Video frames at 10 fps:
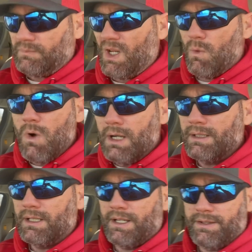
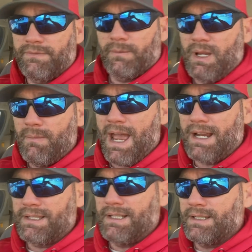One, because for me,
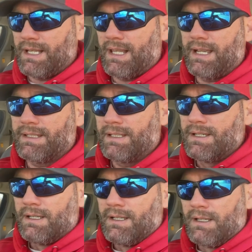magazines, I liked
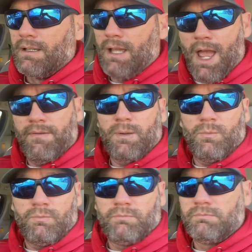
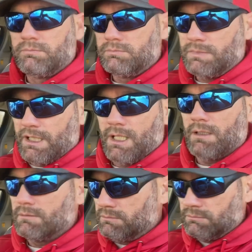having, you
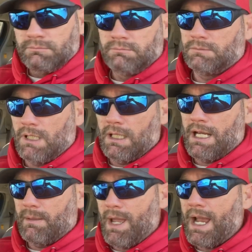know, a
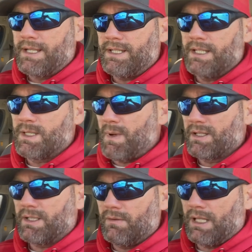lot of magazines,
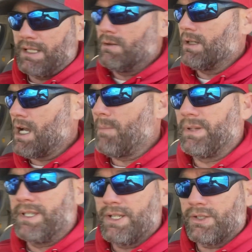especially like doing
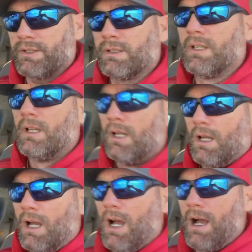competition.
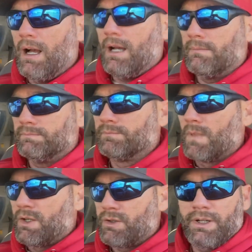
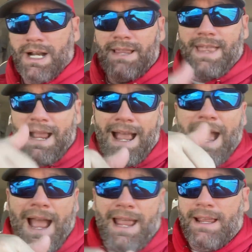So you're not that
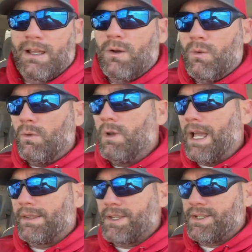guy
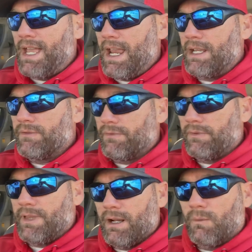at the stage
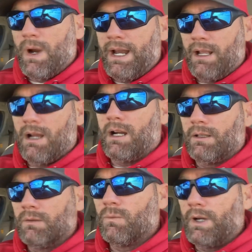there waiting
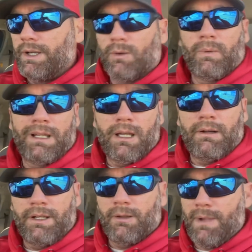on while you're
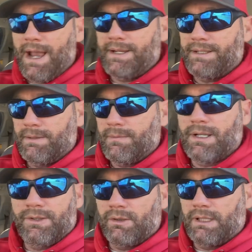reloading your magazine
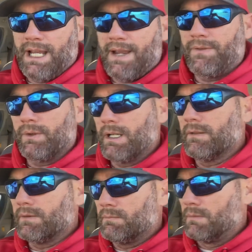because you only have 3
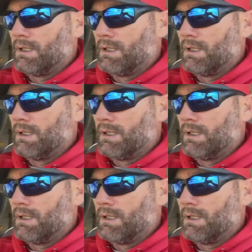of them.